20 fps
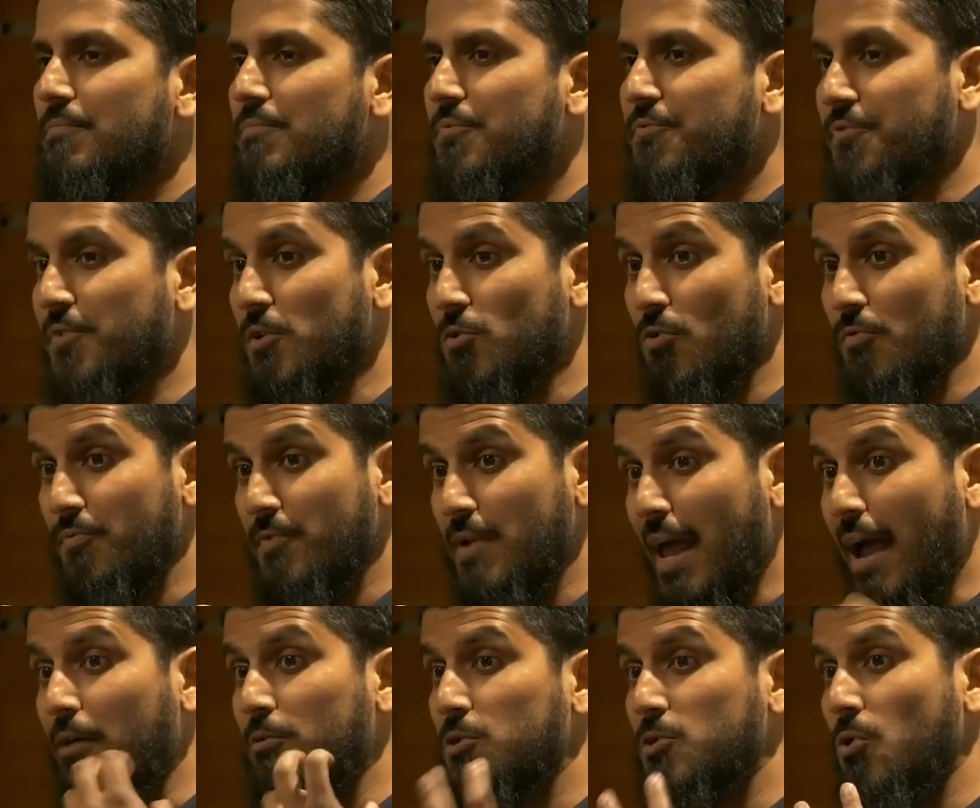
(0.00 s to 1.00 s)
Fear of
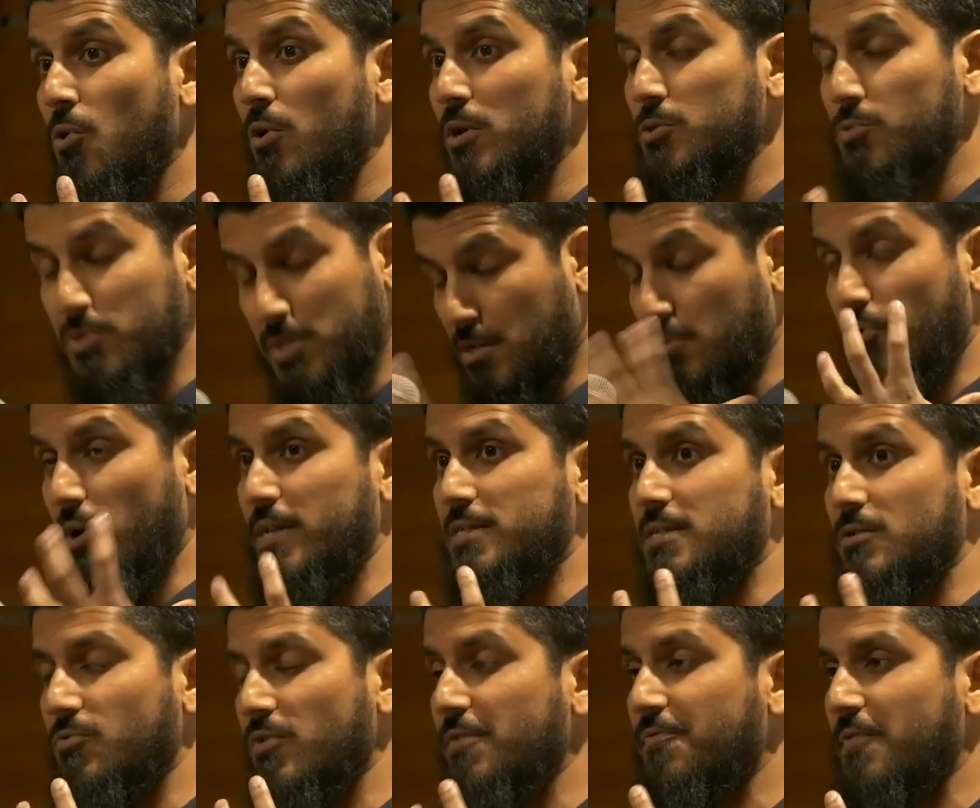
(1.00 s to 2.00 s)
loud noise, which
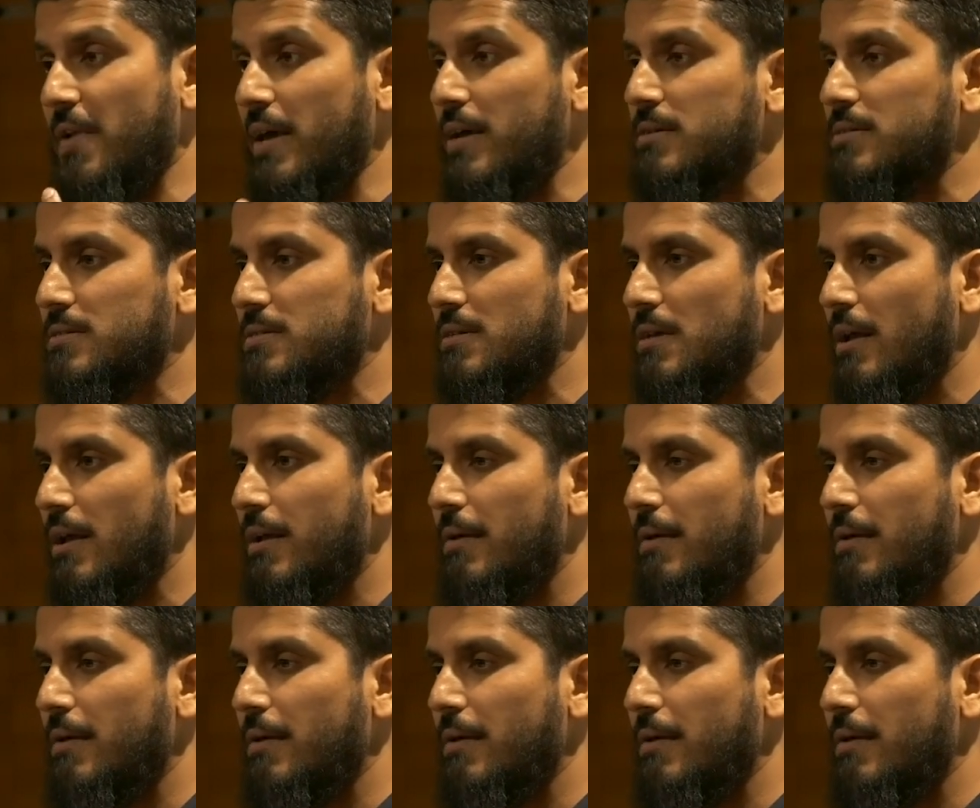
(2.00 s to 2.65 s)
creates a reflex,